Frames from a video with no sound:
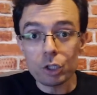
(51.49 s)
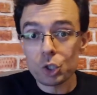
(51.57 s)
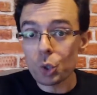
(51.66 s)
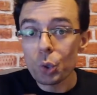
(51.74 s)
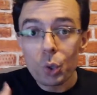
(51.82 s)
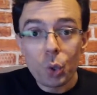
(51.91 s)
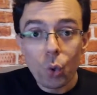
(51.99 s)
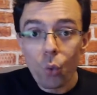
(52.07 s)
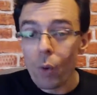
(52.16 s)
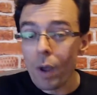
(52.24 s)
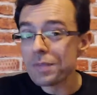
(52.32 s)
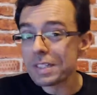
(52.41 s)
to you
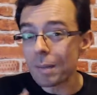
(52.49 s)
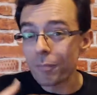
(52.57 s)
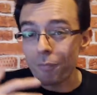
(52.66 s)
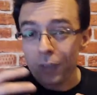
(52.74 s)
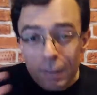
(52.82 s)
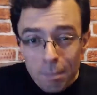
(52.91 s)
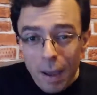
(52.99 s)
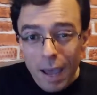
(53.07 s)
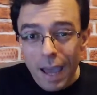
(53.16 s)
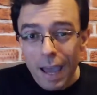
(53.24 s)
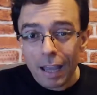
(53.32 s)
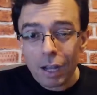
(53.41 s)
with some
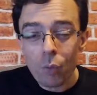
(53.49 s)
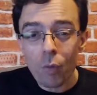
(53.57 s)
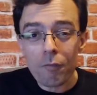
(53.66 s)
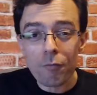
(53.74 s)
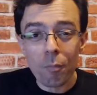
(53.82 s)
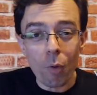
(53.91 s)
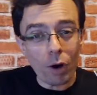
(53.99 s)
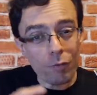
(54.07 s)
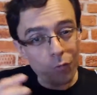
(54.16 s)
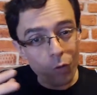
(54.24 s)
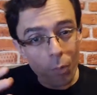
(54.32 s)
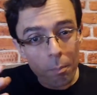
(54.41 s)
feedback, with more
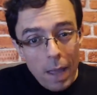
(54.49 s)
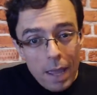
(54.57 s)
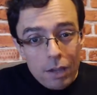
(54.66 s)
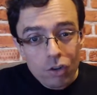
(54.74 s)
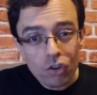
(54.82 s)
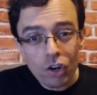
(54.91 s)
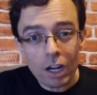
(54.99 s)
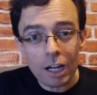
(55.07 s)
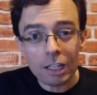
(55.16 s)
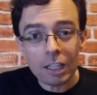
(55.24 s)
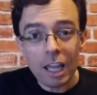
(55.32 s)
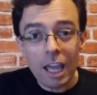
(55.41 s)

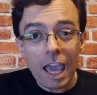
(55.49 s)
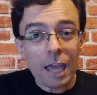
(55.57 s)
information,